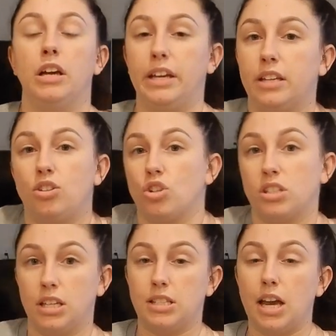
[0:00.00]
it
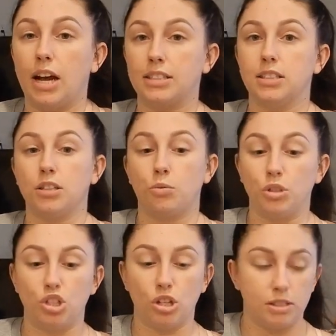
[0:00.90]
just gets hectic
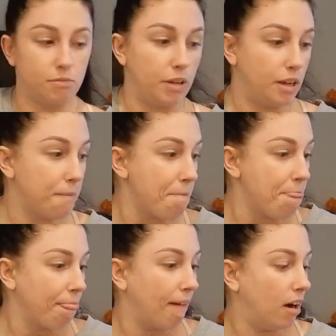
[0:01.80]
with just me.
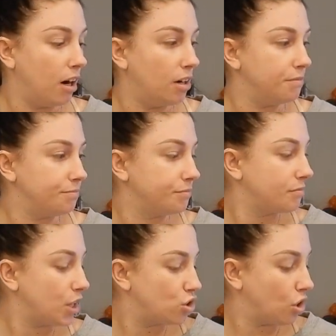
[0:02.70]
Um,
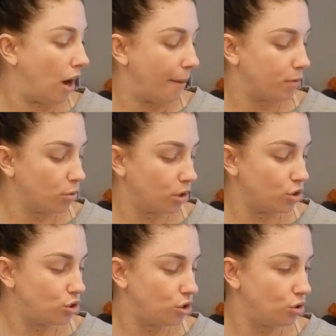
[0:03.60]
so I'm
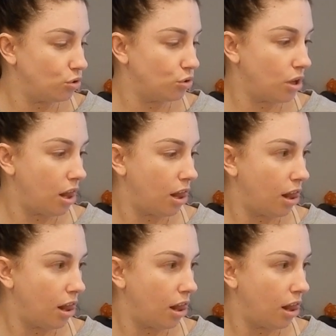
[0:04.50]
going to